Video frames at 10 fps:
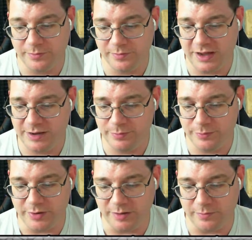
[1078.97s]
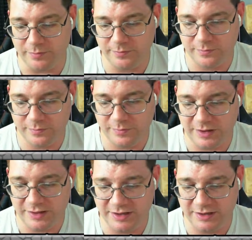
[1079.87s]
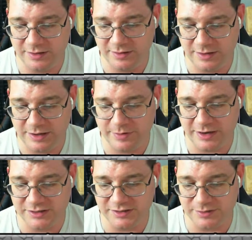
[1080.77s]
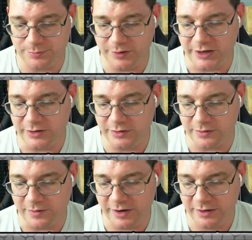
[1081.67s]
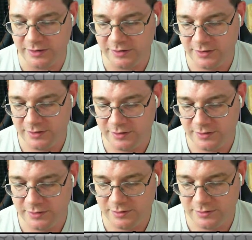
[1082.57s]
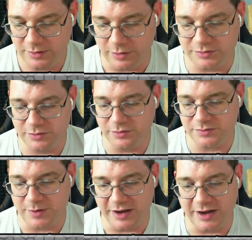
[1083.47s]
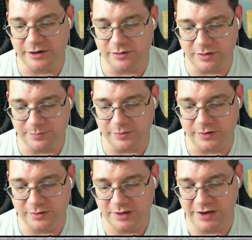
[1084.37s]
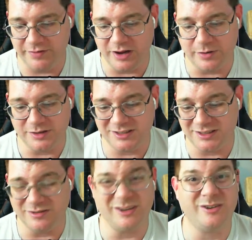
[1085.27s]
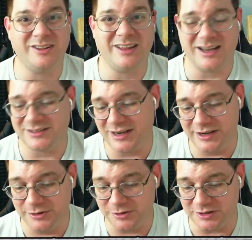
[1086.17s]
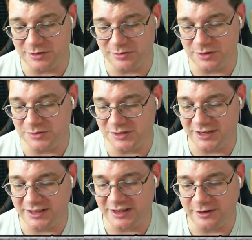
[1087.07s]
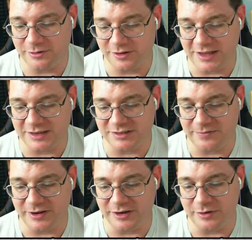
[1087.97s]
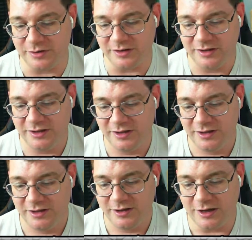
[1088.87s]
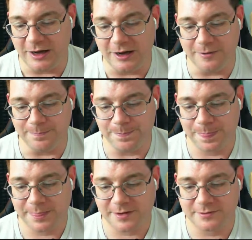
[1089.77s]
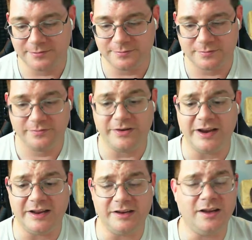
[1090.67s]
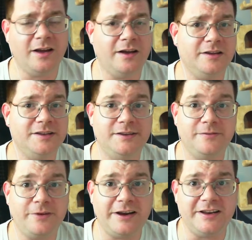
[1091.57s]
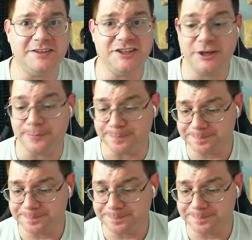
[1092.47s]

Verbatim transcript: The hyper beam, I think that one actually is pretty good, right? Oh, does my higher up one. Even though it's still under a thousand, I usually don't use anything under a thousand if I go to um, fight at uh, fight at a gym.